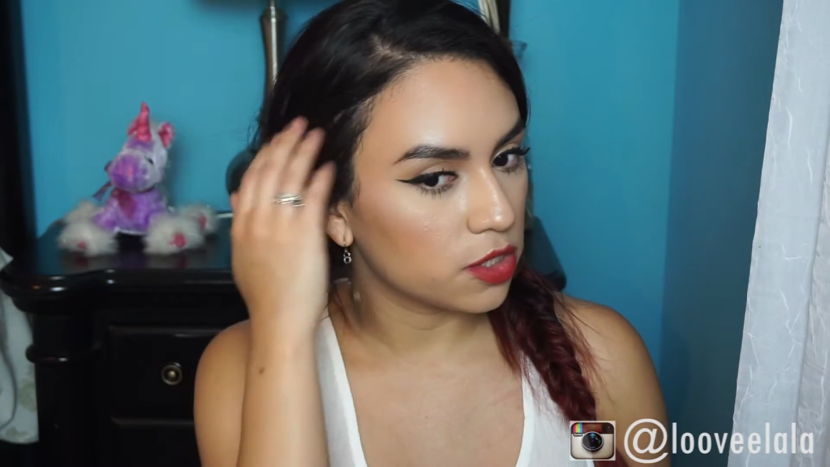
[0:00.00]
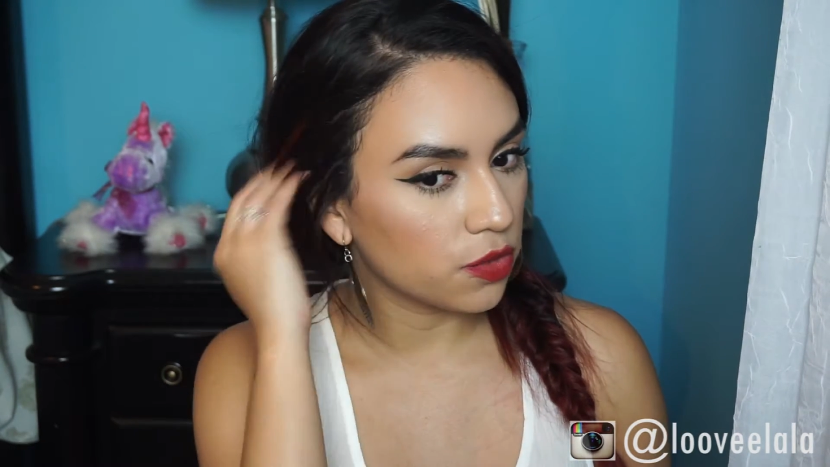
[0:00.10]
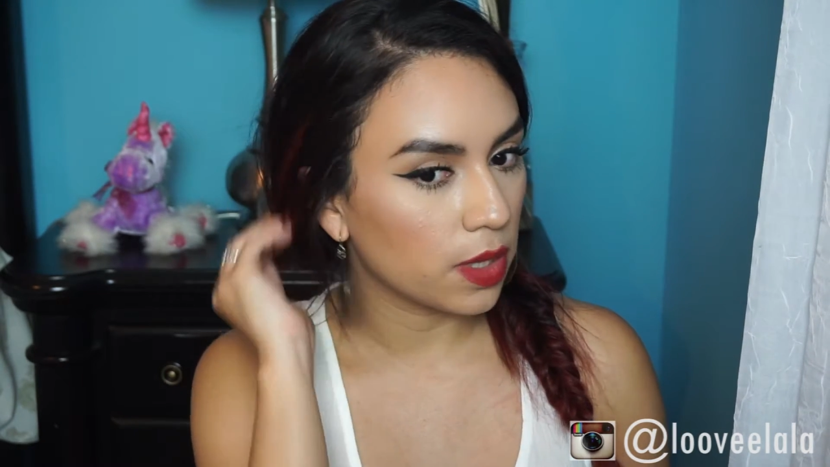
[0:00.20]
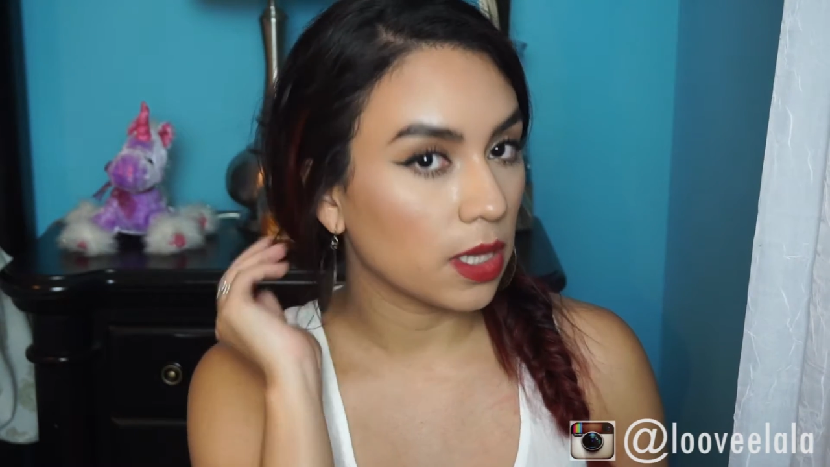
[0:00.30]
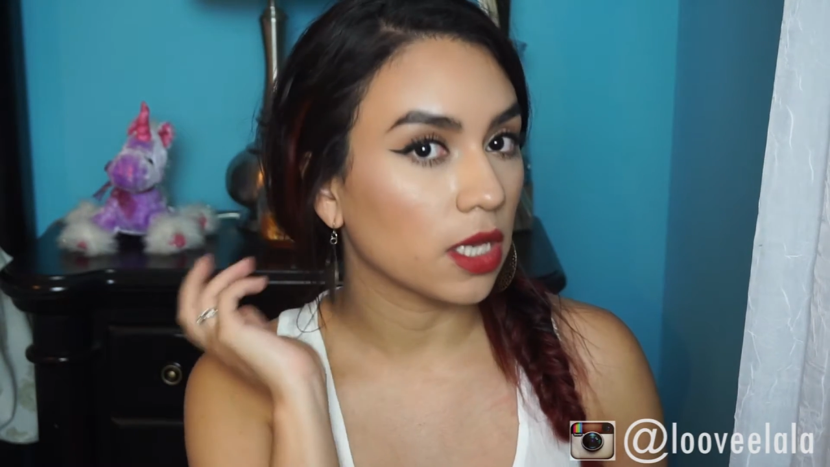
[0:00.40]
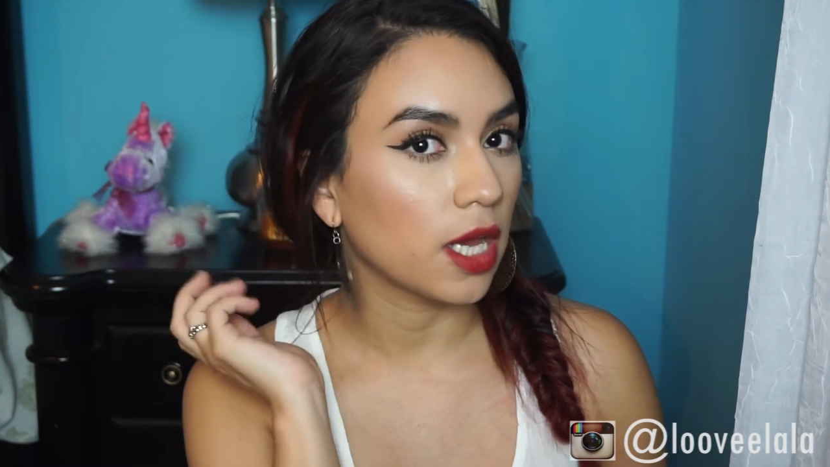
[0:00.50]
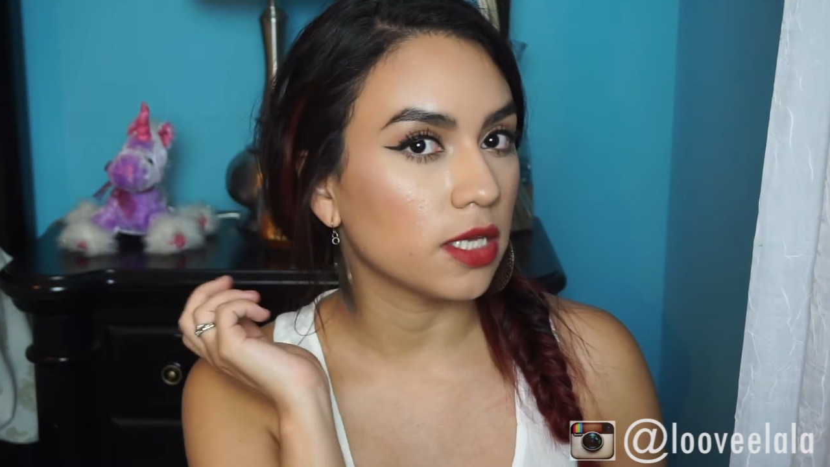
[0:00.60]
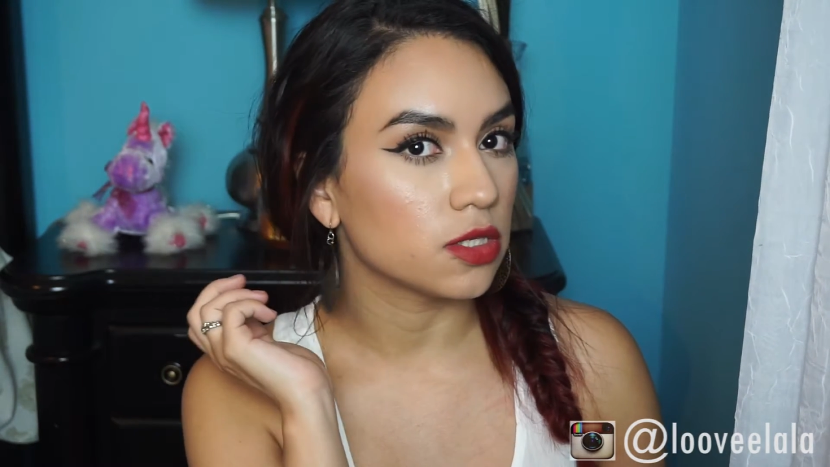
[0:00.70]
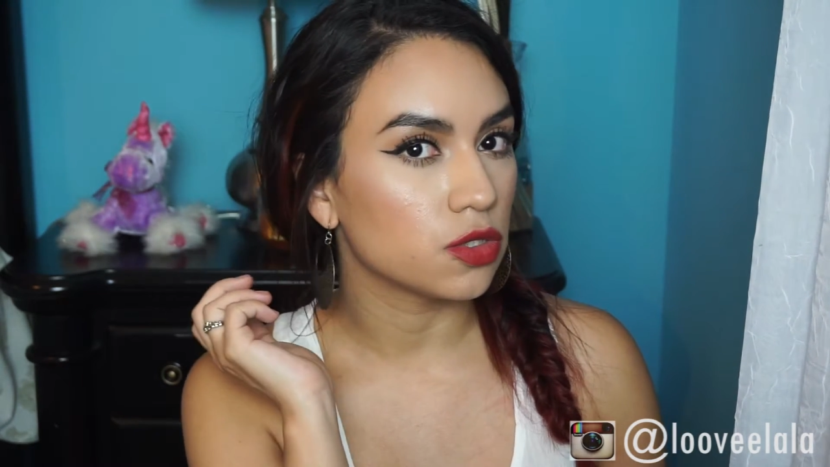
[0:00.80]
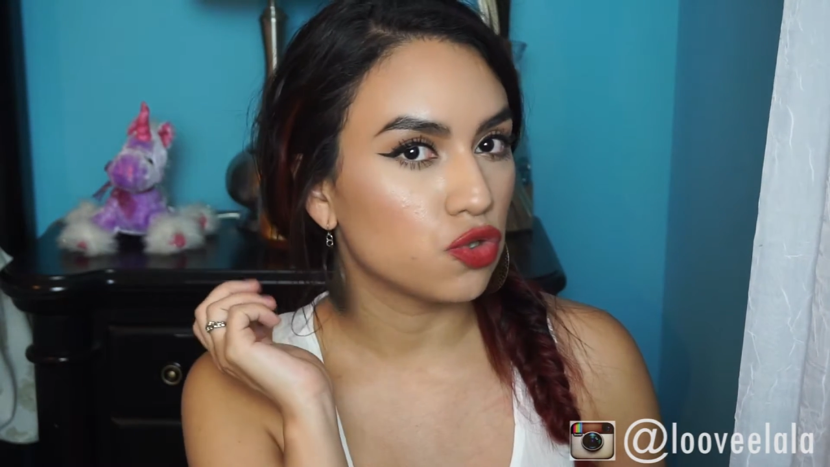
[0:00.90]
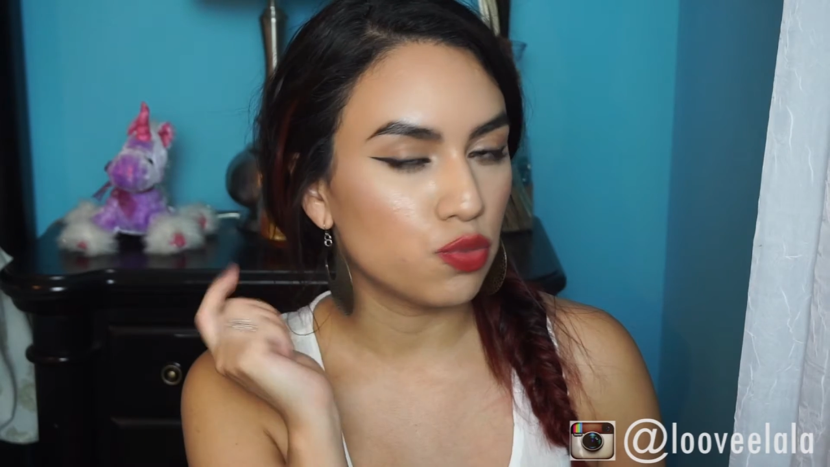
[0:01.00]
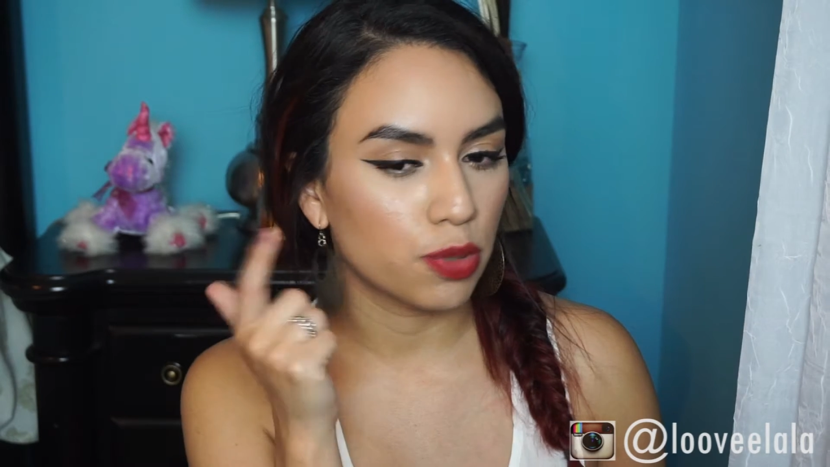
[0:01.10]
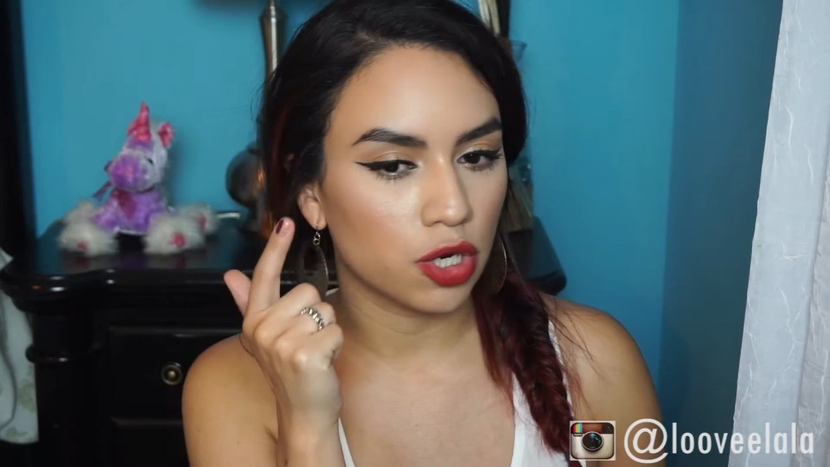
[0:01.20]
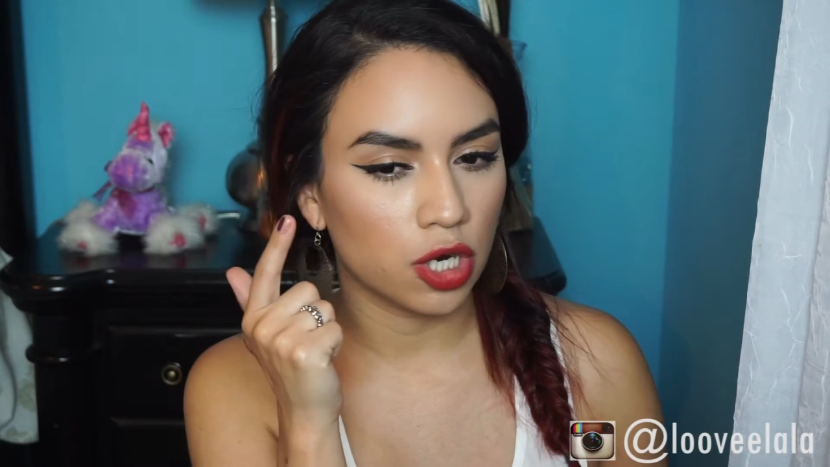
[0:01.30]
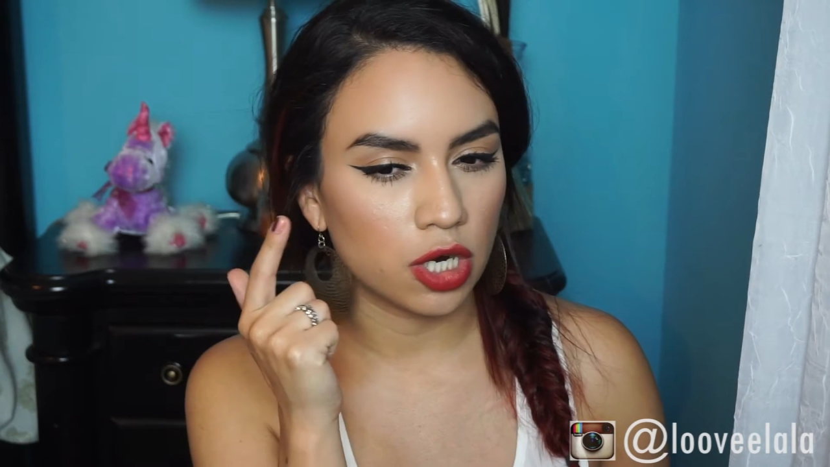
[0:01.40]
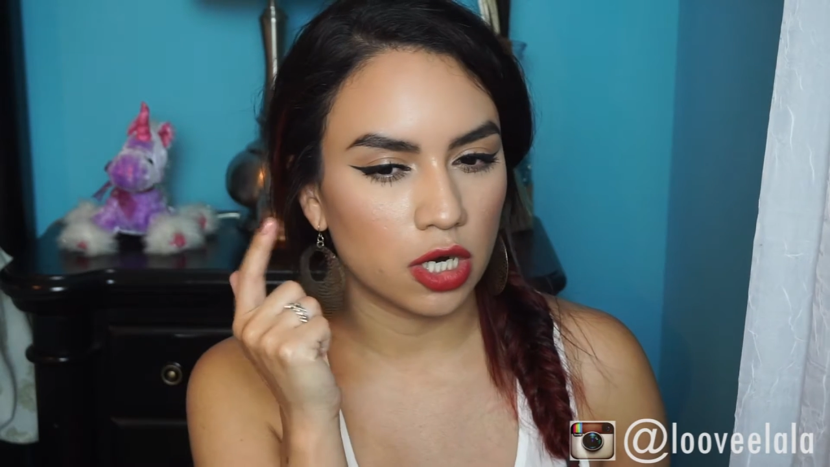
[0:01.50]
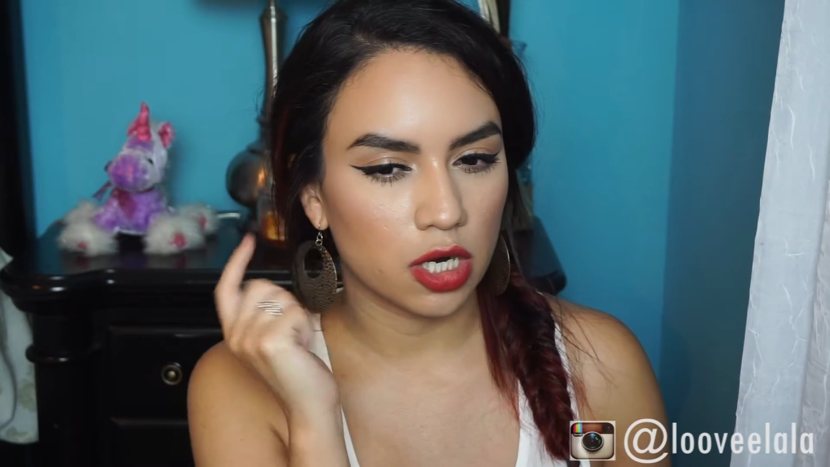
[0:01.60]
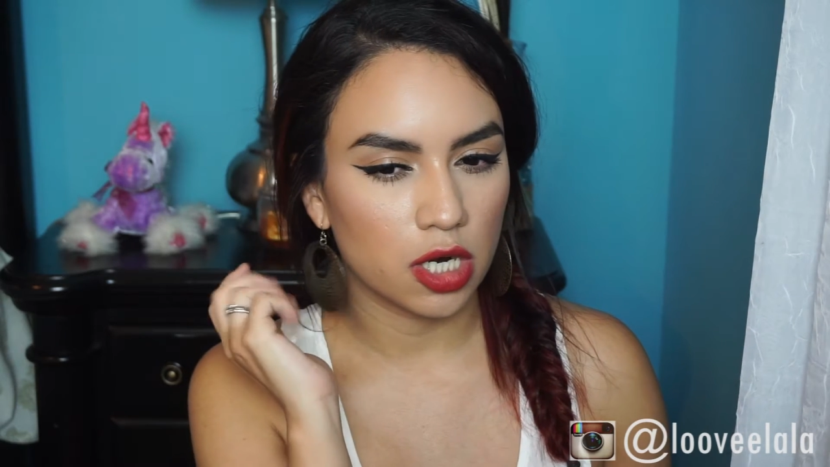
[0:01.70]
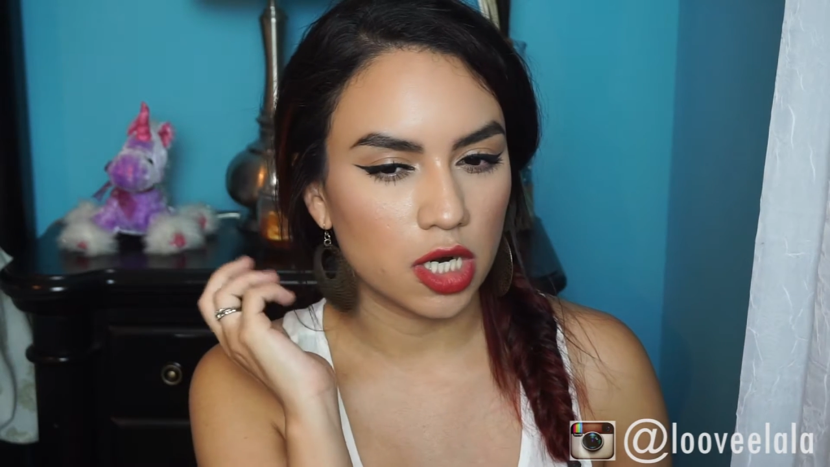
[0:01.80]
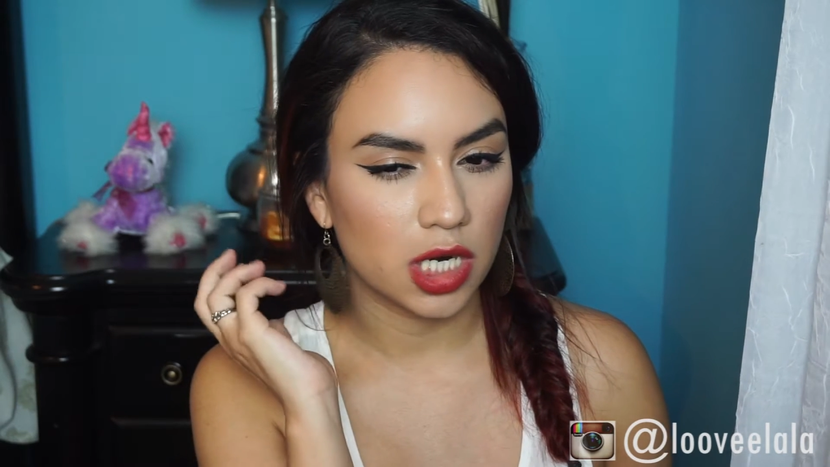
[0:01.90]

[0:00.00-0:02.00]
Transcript: doing like a super